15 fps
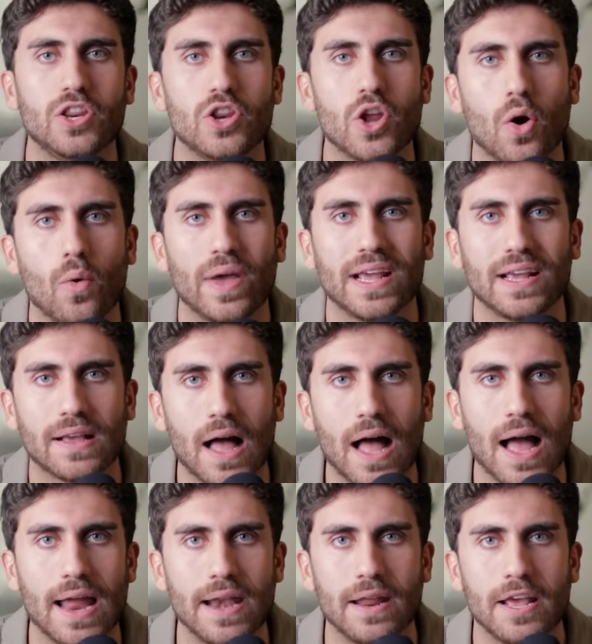knowing
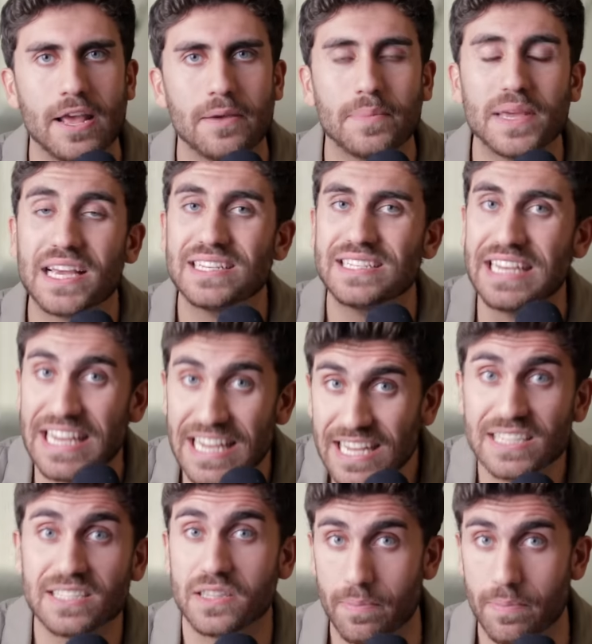God because
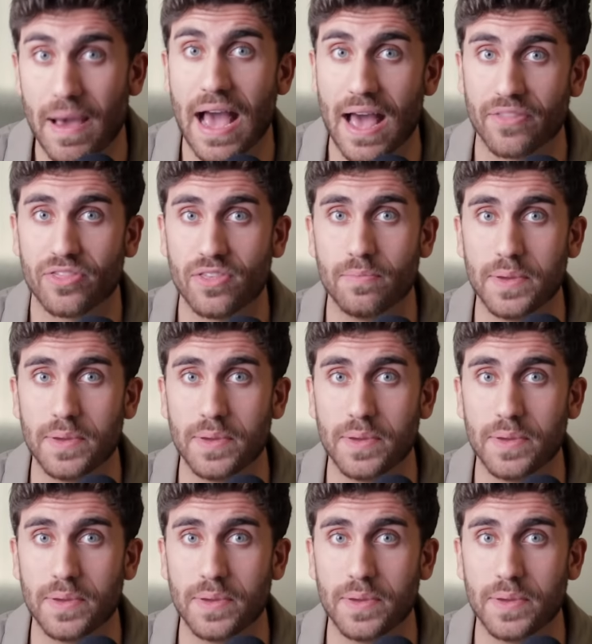He is the path to